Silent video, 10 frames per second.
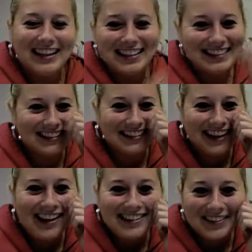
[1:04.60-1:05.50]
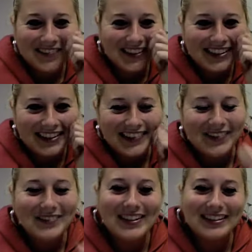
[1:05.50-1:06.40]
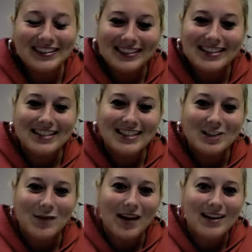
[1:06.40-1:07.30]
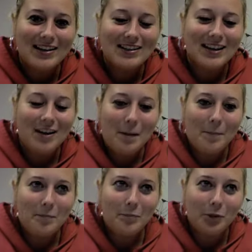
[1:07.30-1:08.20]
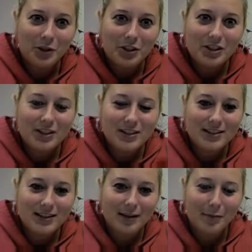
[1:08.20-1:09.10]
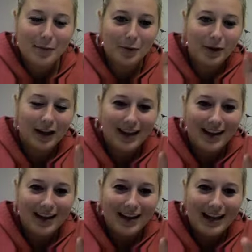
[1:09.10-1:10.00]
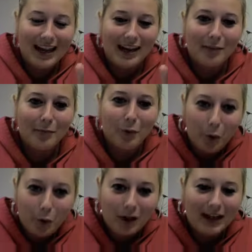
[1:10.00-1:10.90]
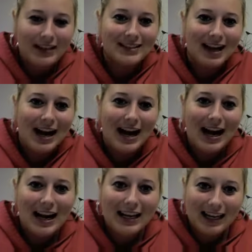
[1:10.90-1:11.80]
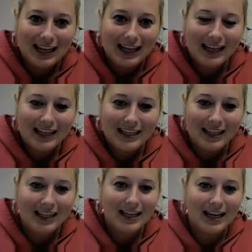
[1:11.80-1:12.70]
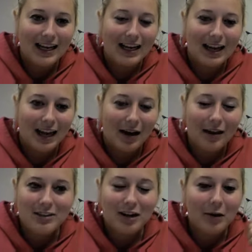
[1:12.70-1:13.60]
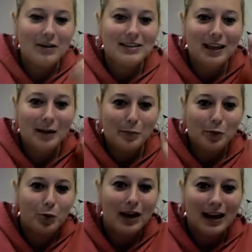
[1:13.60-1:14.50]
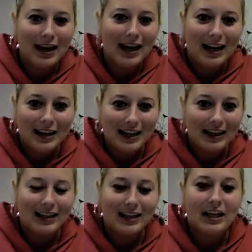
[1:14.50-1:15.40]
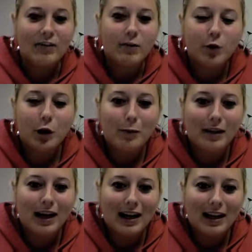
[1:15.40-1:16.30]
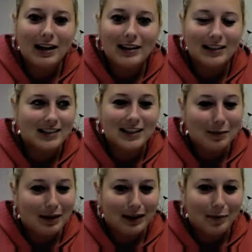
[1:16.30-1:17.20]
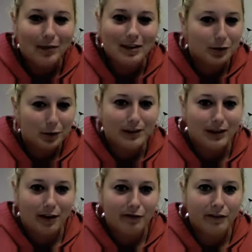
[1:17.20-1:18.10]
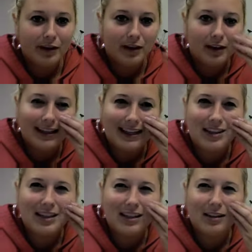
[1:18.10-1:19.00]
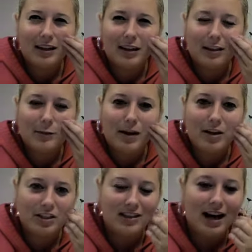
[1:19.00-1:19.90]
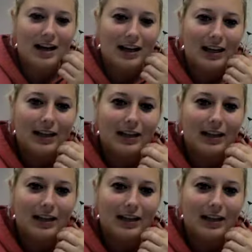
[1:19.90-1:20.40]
because they can't say my name. I'm like, seriously, in Spanish, push is empuje, and pull is jale. Like, so I always say empuje jale. Like, even if you call me Jale, like that's not my name, but it's close enough. Like, I think in Spanish it's ale,